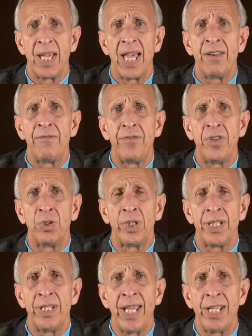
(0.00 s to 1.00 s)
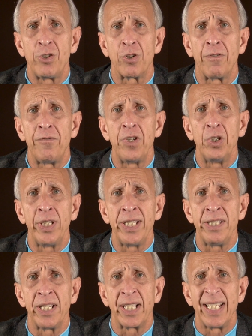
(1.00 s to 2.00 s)
and feeling nature, feeling
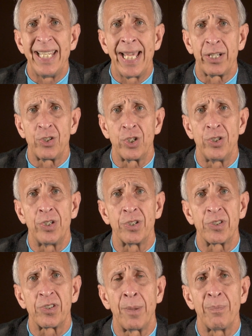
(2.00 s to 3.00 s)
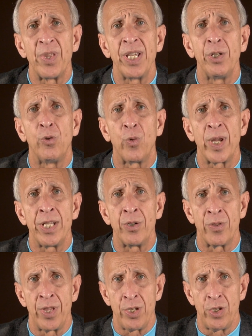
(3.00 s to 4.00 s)
the connection to something greater
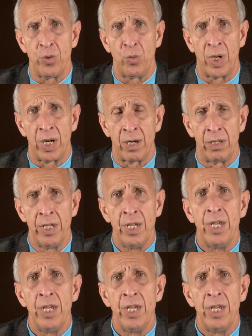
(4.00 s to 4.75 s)
than you are.